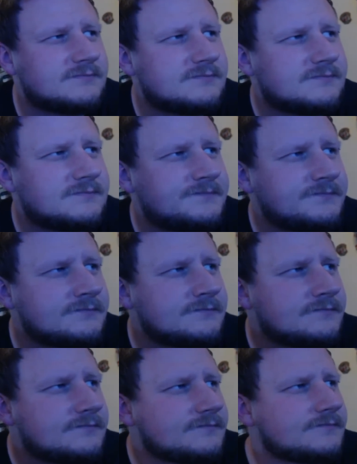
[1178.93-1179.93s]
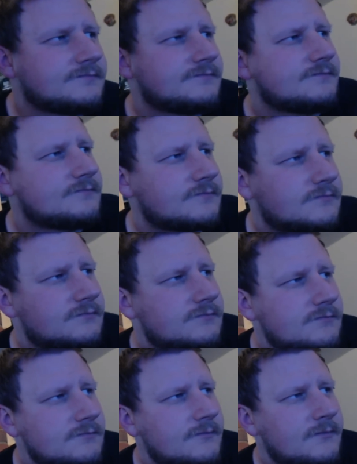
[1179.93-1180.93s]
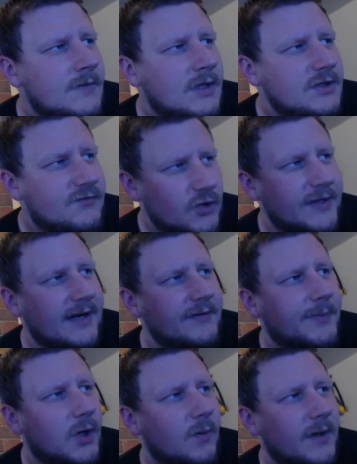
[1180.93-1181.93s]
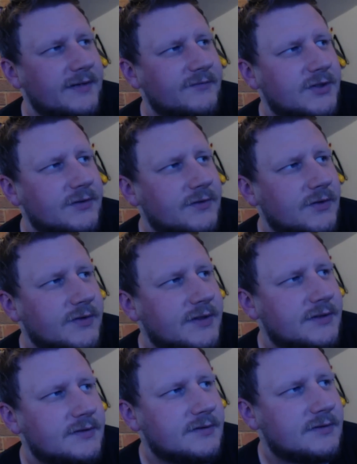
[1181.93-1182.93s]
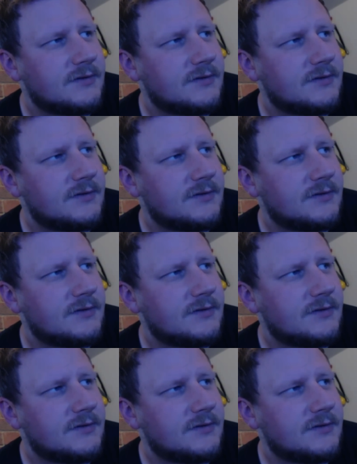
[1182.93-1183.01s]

Yeah, but I, I wanted that one. It's um. You've got the Harry Potter one, haven't you? You got the.